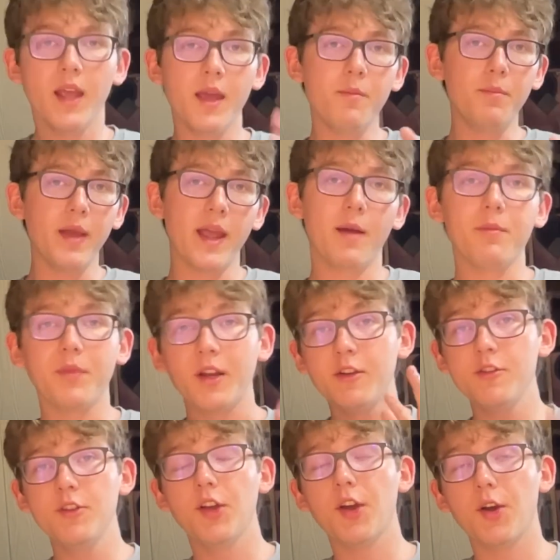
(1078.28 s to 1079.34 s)
And bam, there
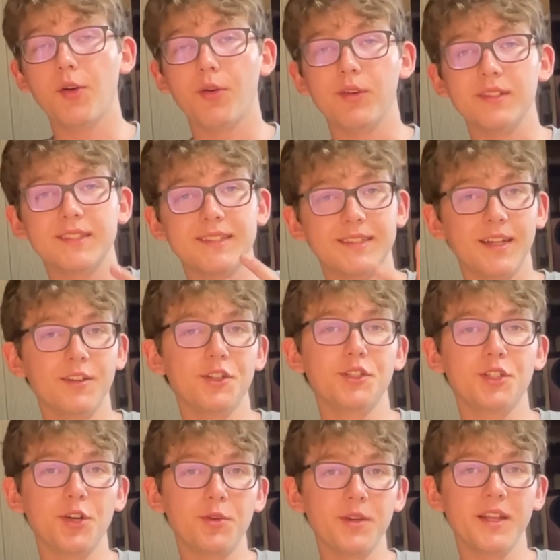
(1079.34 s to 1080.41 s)
you go,
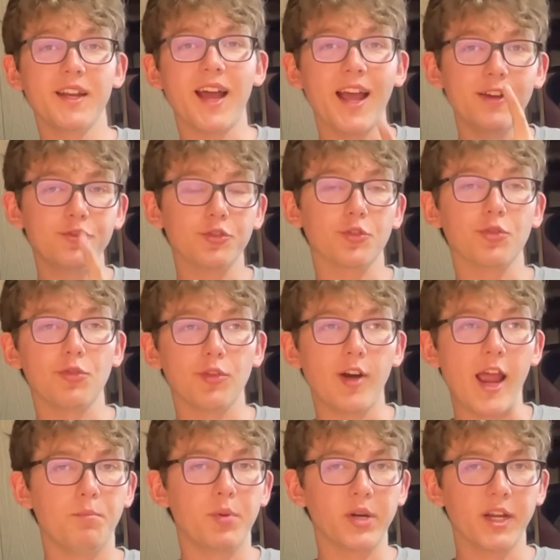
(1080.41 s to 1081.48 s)
serotonin
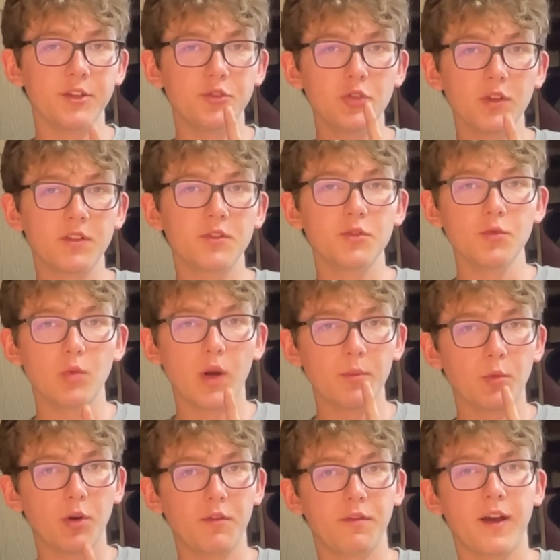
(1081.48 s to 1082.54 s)
hydrochloride. But I do have to do one
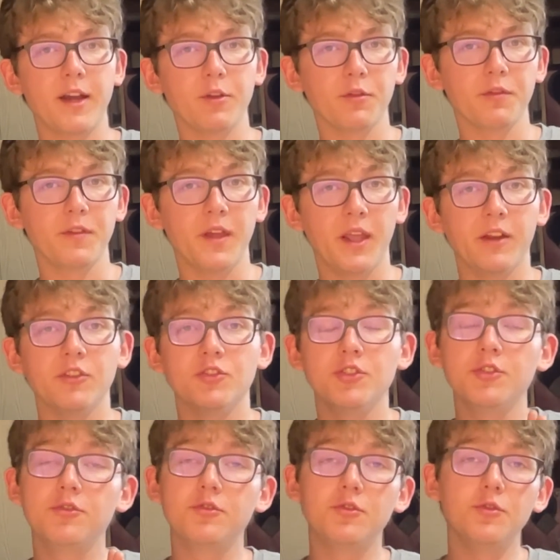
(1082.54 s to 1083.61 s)
more final thing
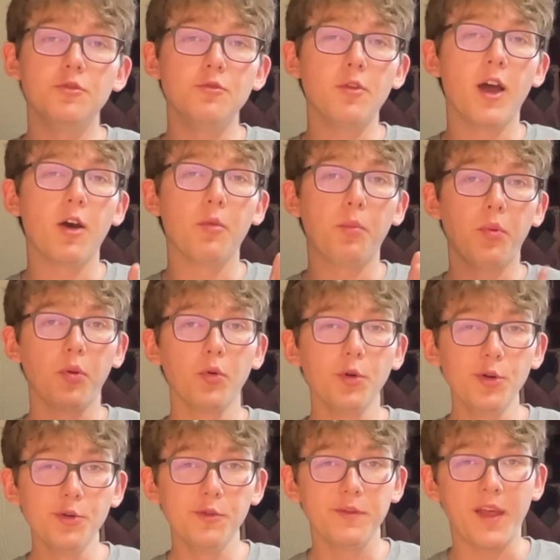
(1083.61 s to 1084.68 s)
just to help
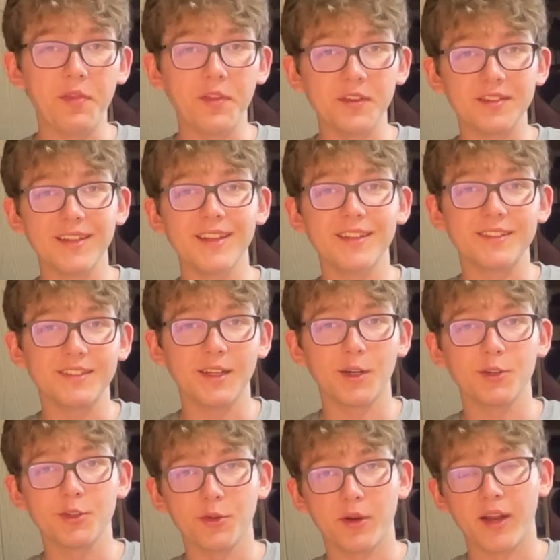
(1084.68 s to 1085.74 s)
prove this is
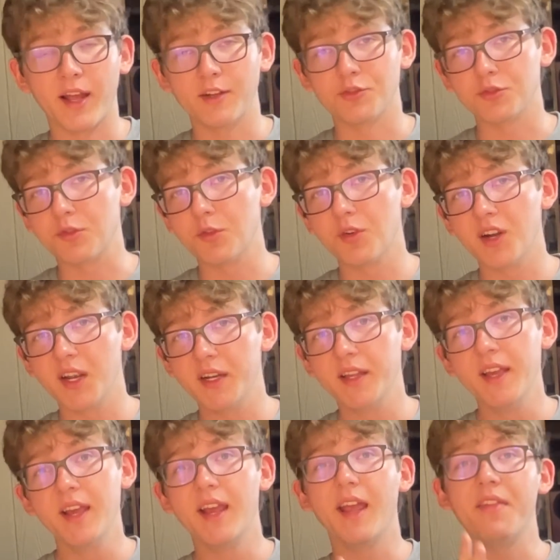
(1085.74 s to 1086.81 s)
serotonin hydrochloride,
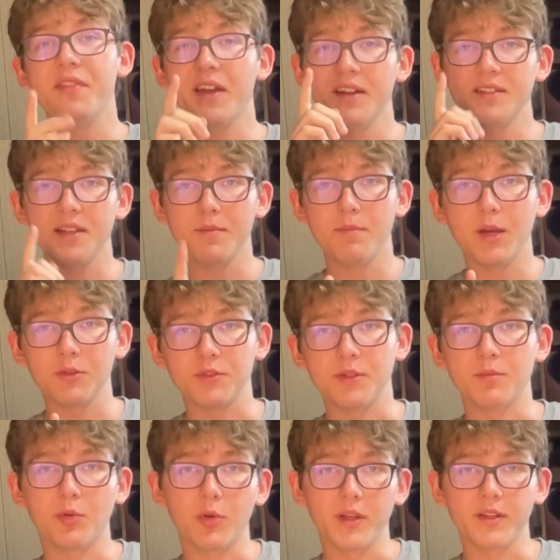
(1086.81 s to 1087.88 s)
and that is a
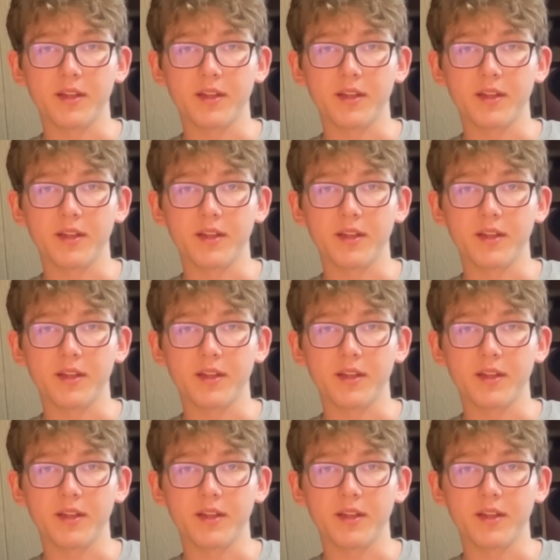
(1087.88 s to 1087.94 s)
melting point